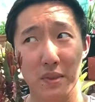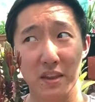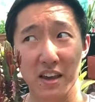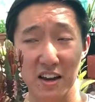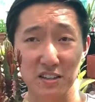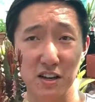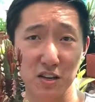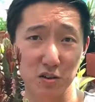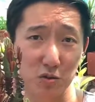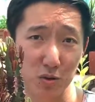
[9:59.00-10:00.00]
cacti
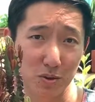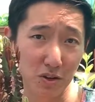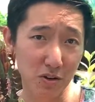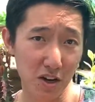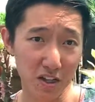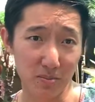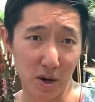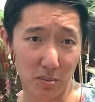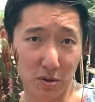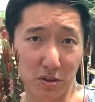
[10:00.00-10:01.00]
and euphorbia are not as
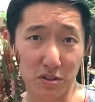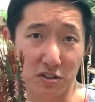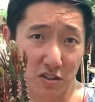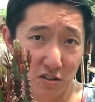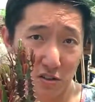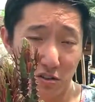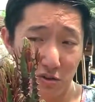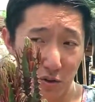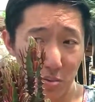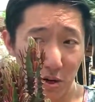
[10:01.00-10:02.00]
popular. Succulents are
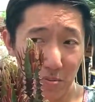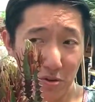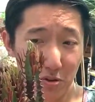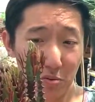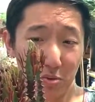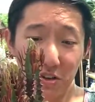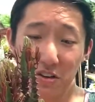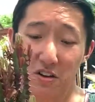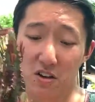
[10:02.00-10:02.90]
very popular, but